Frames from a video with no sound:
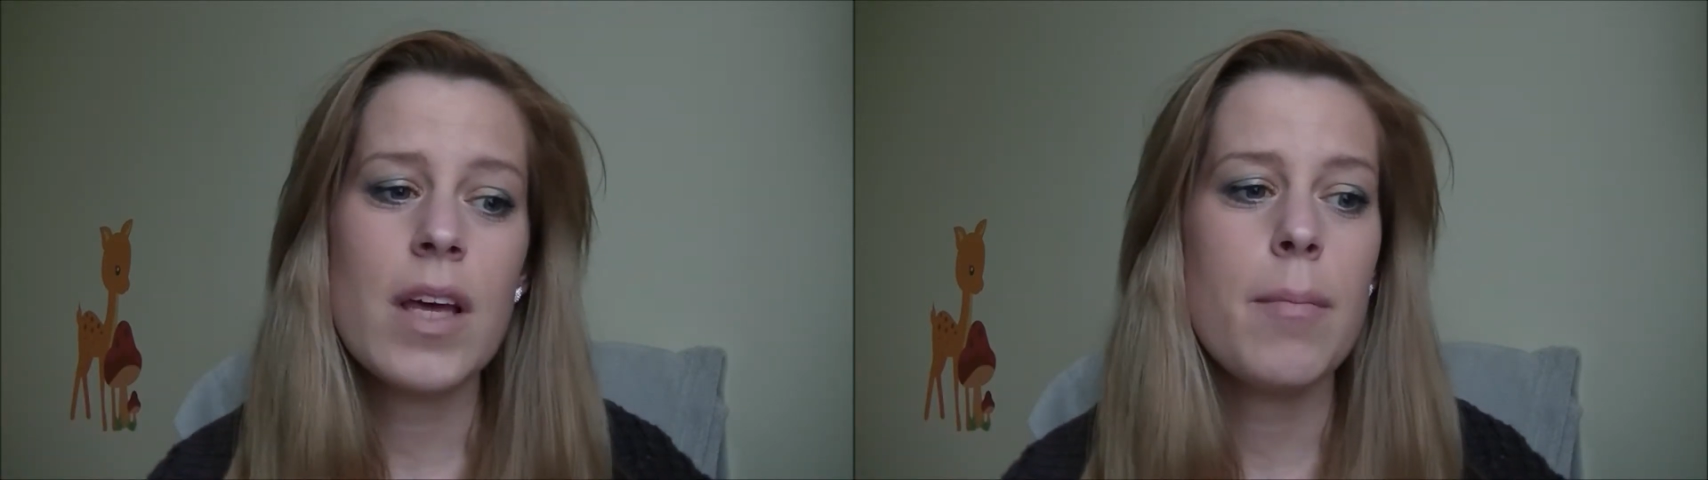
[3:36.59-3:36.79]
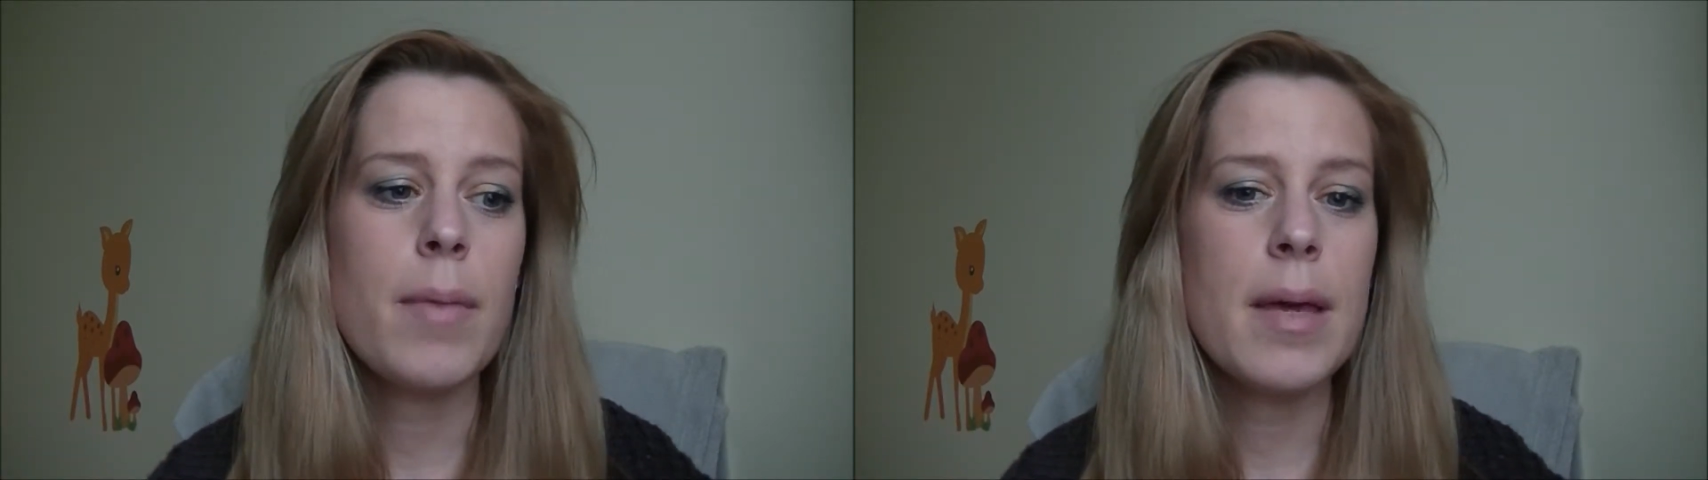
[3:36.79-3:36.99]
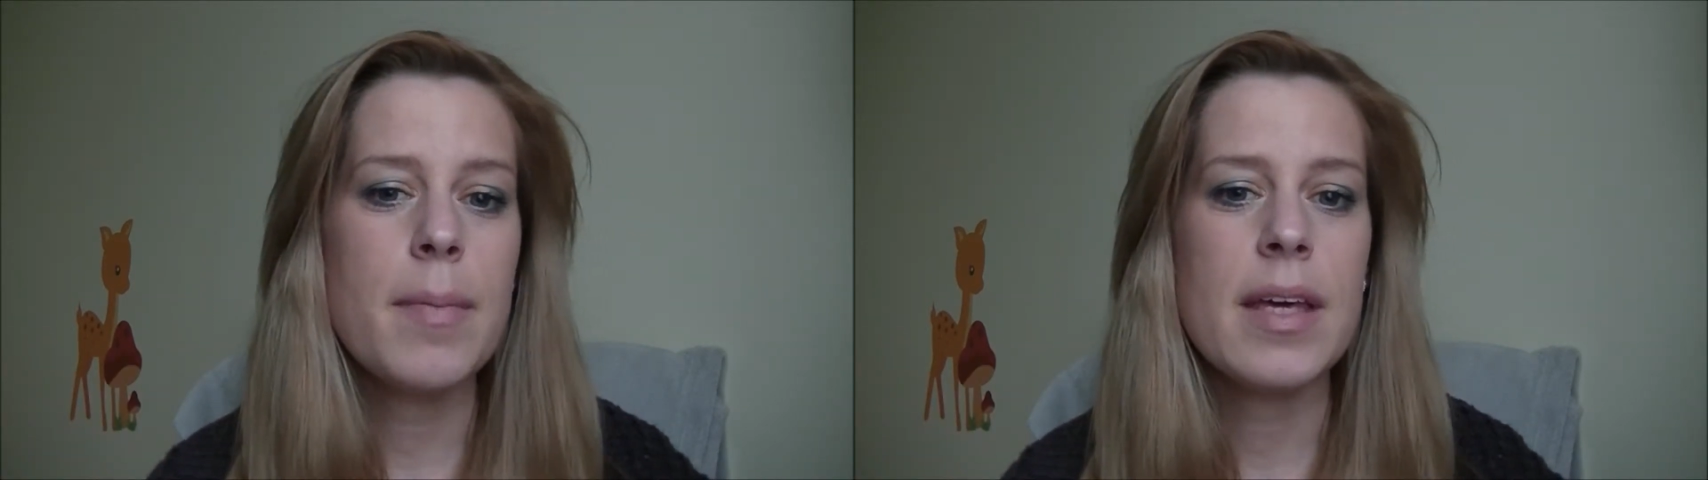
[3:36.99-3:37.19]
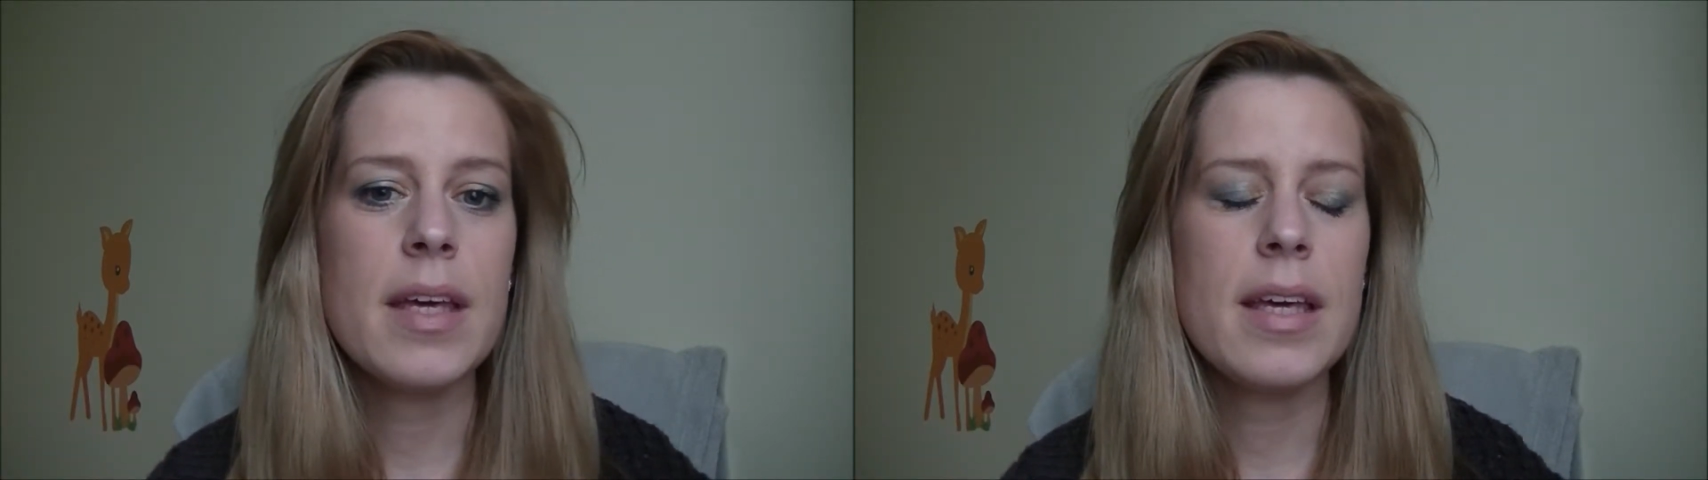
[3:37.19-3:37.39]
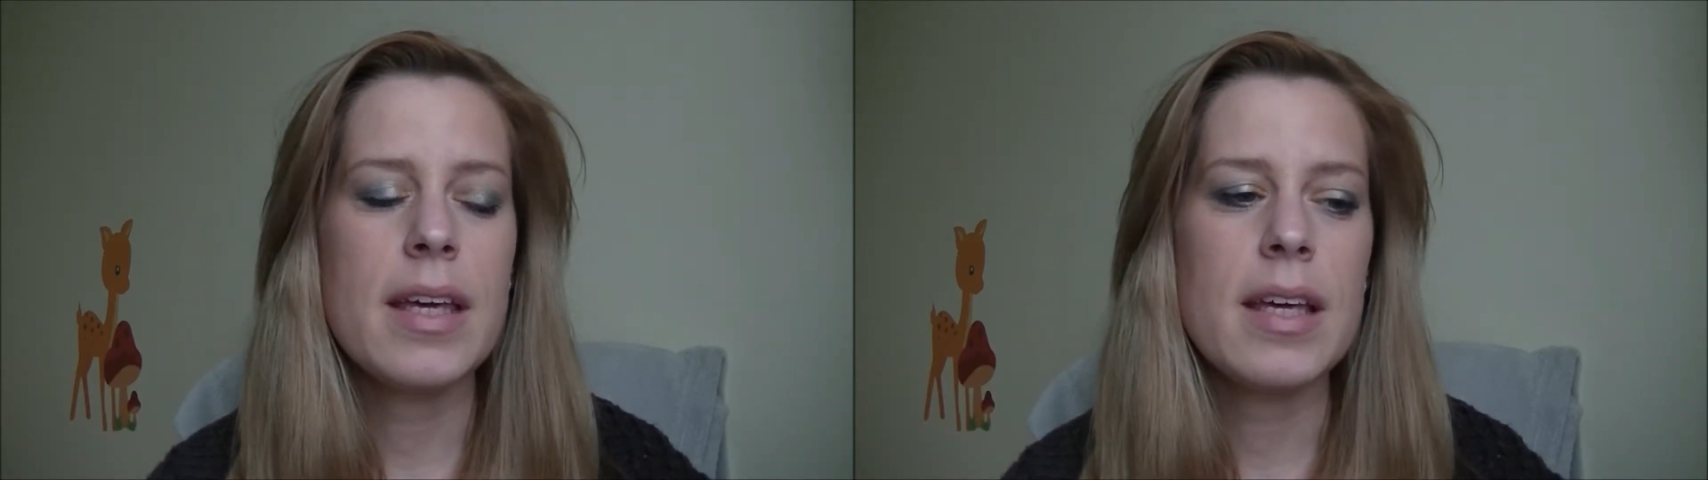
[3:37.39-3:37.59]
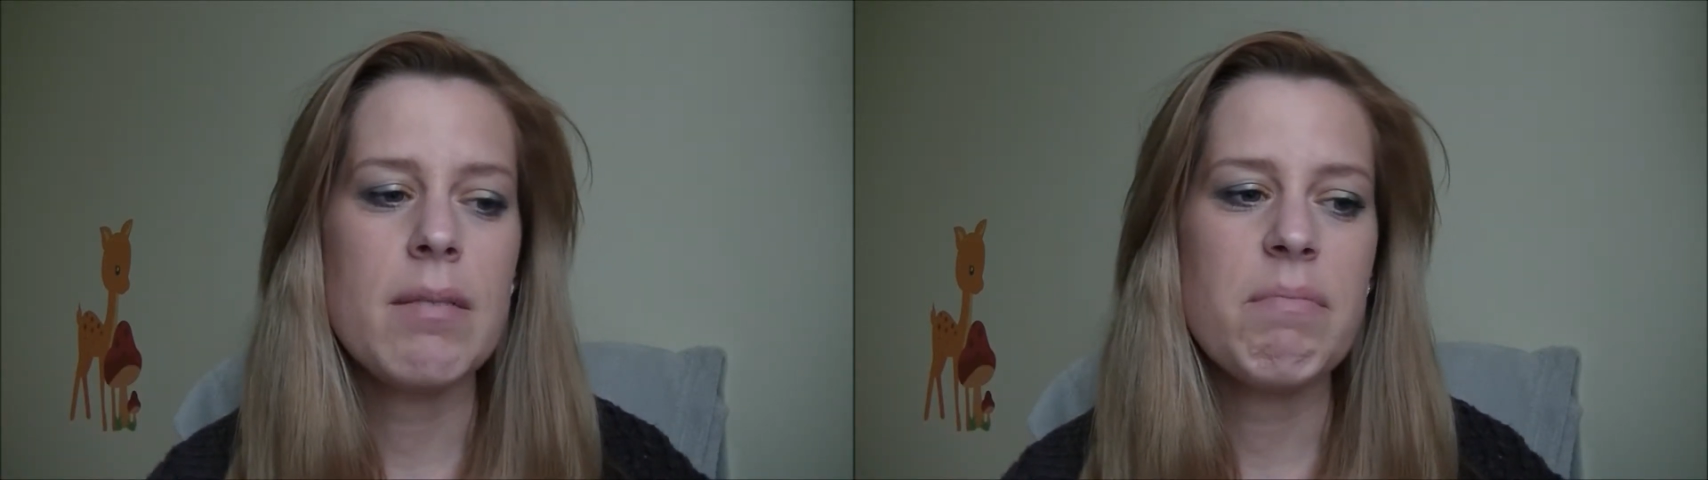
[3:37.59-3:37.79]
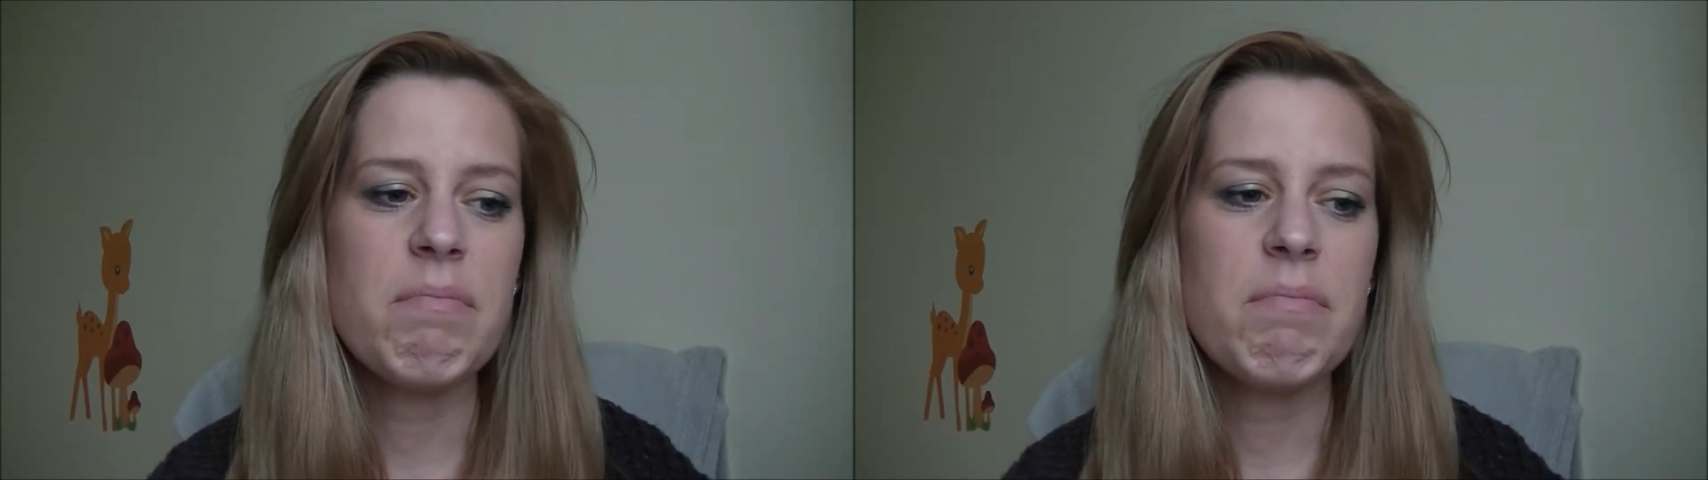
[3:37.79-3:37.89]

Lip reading: maybe